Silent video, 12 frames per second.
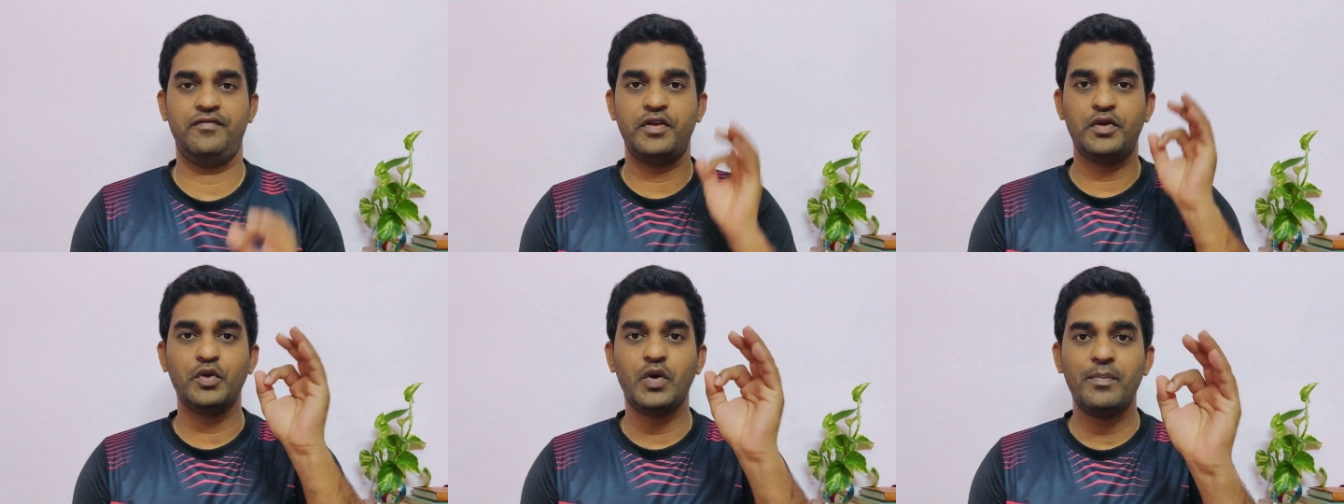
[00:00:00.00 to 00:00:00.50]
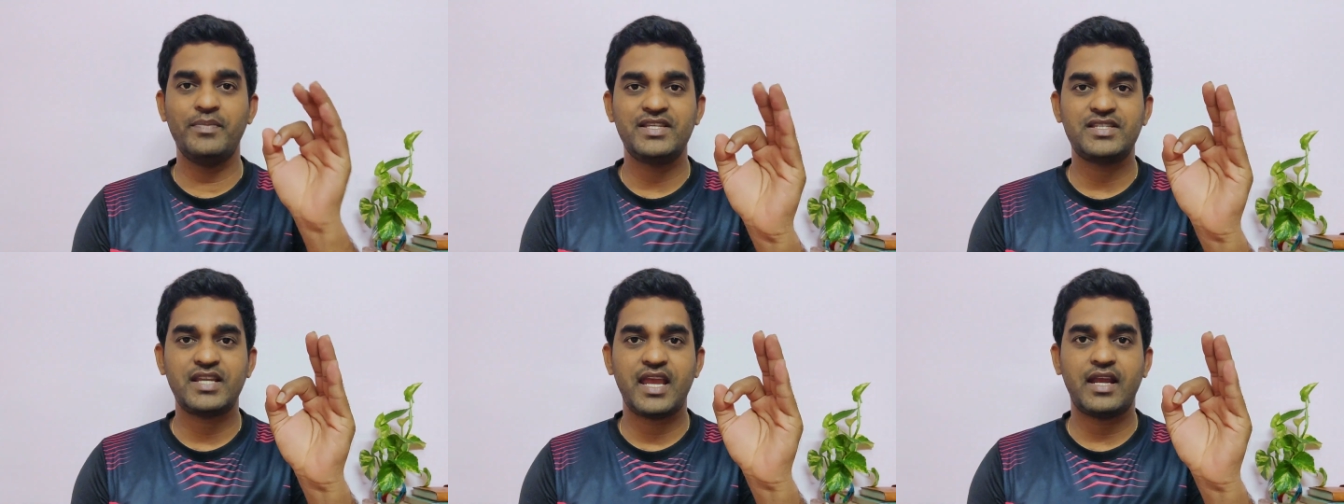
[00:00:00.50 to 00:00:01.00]
If you do a
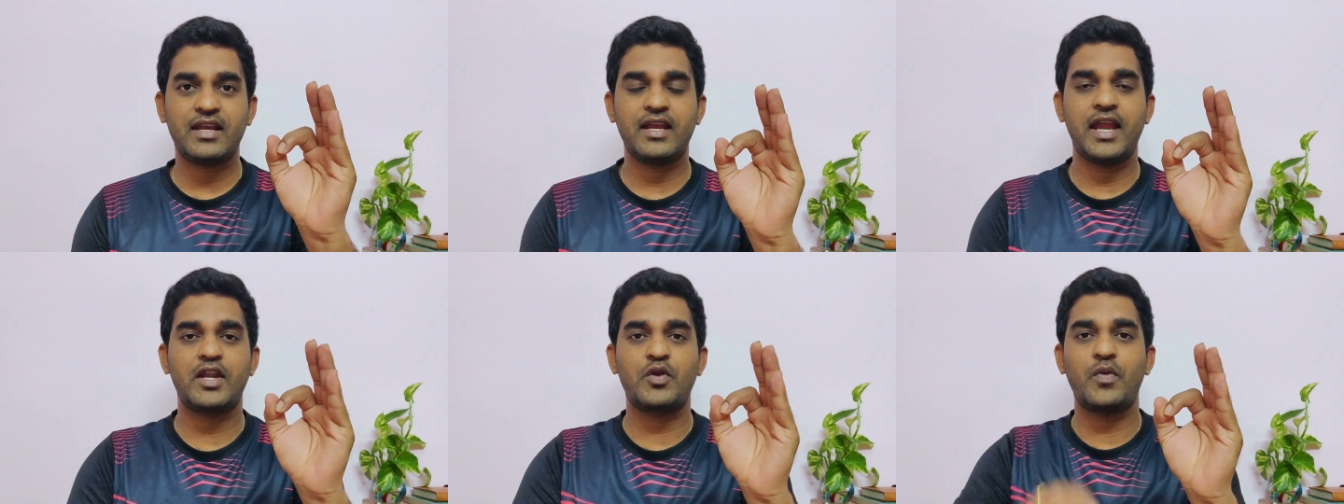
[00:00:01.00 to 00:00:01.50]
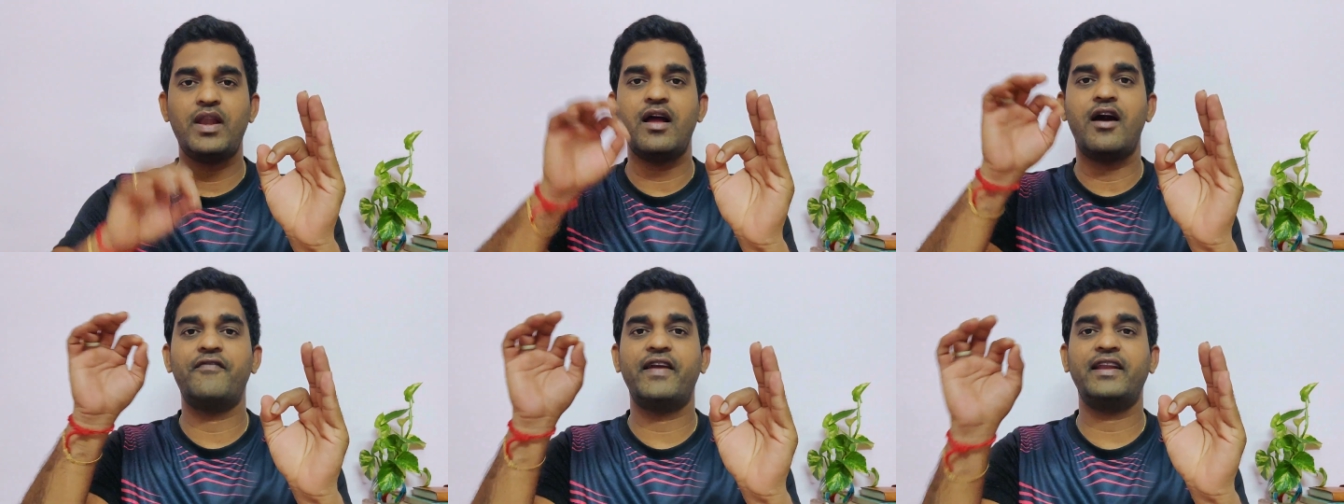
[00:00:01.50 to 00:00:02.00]
mistake, it
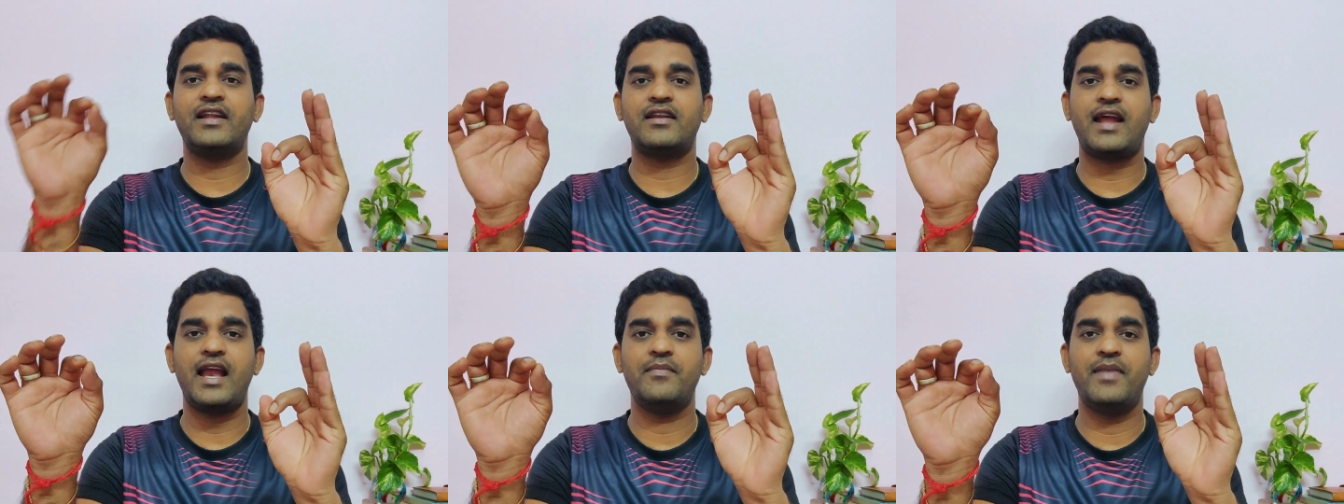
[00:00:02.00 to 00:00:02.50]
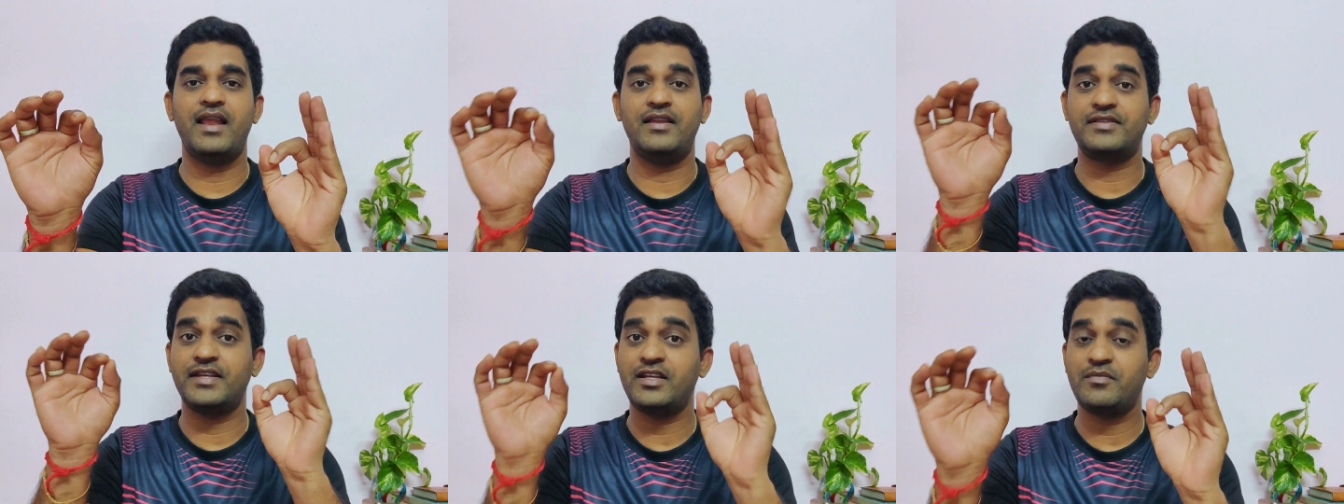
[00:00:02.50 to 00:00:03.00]
will affect the trial
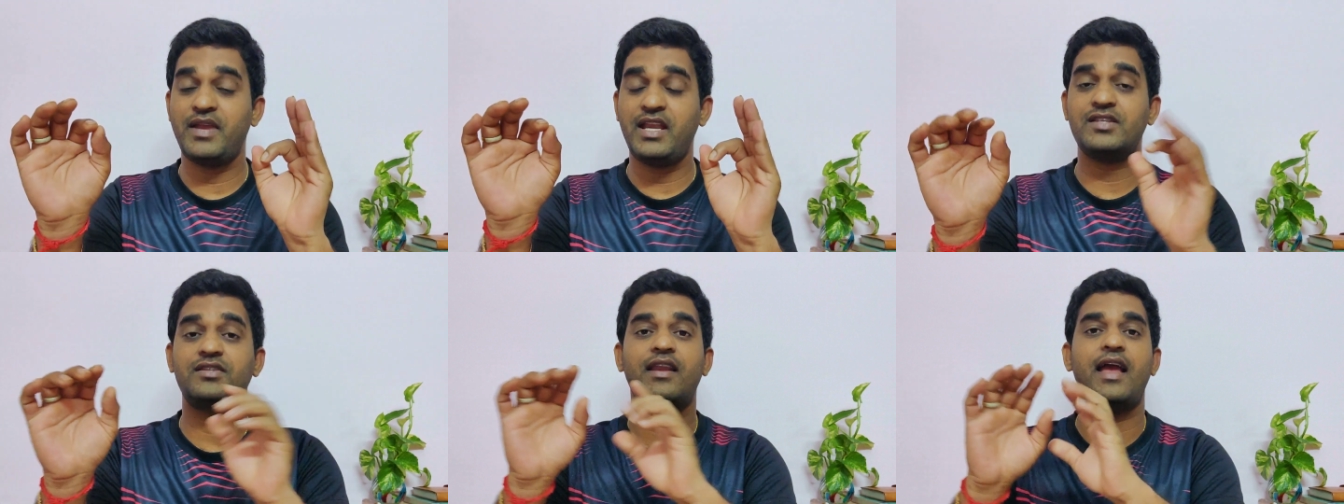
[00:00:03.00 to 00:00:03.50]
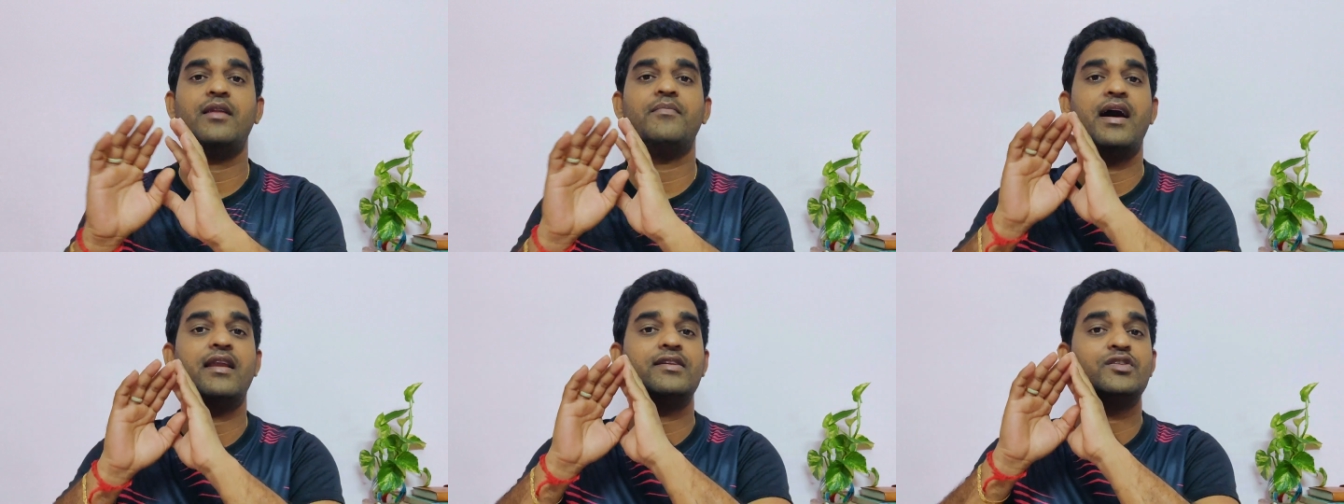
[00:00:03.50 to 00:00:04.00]
balance. It means
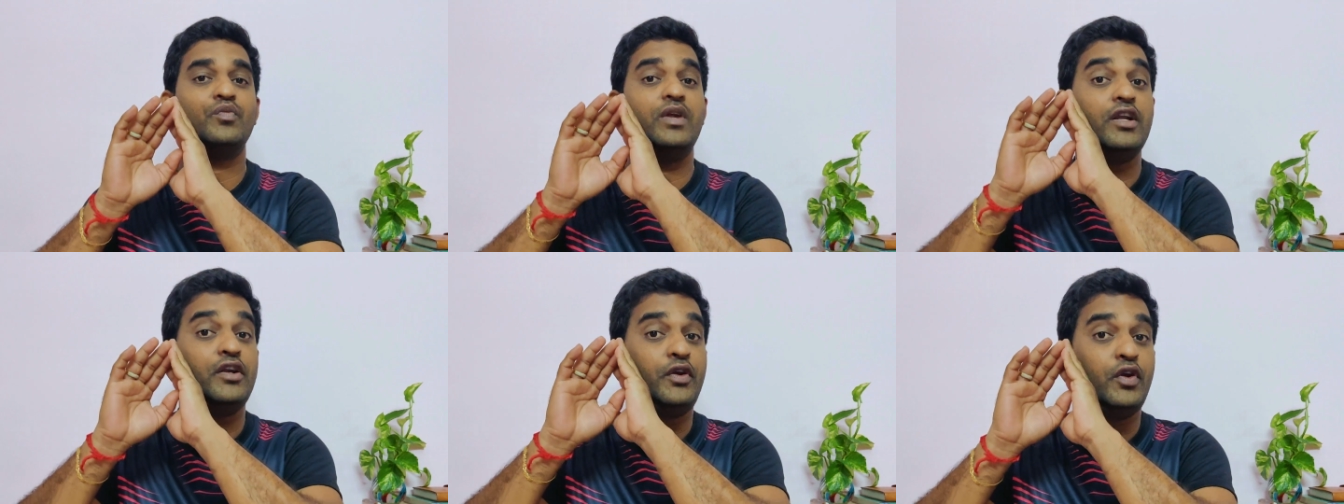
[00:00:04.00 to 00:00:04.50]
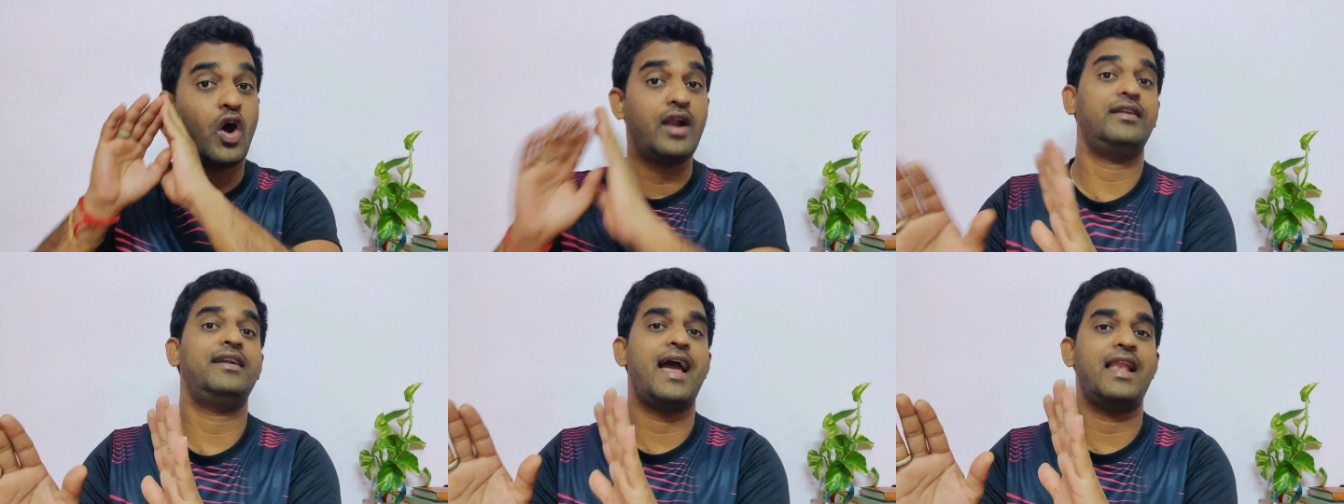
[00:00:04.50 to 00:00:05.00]
trial balance will
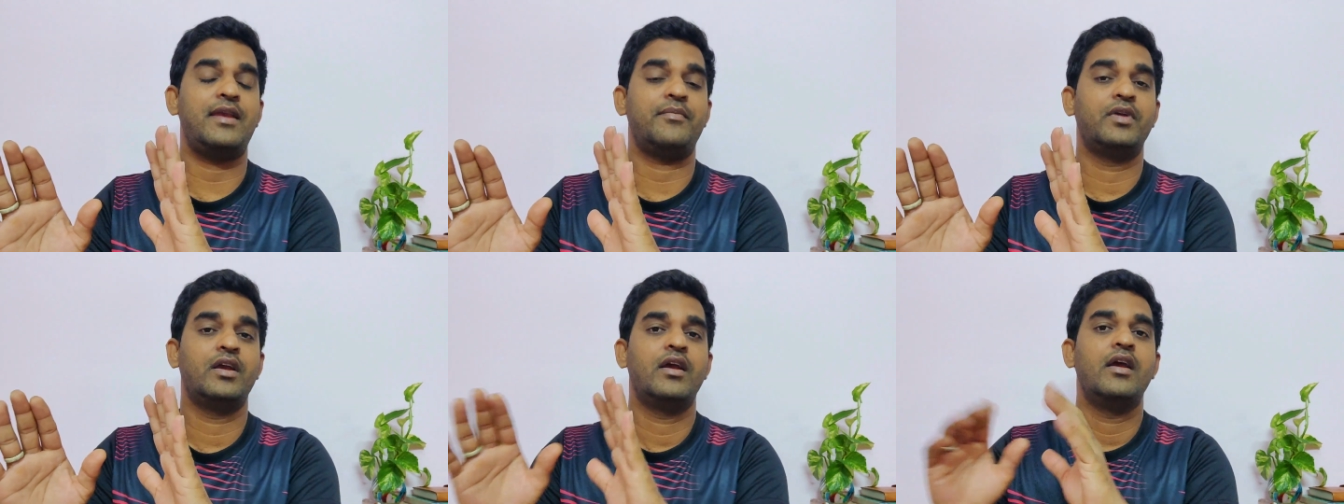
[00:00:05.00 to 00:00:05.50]
not tally.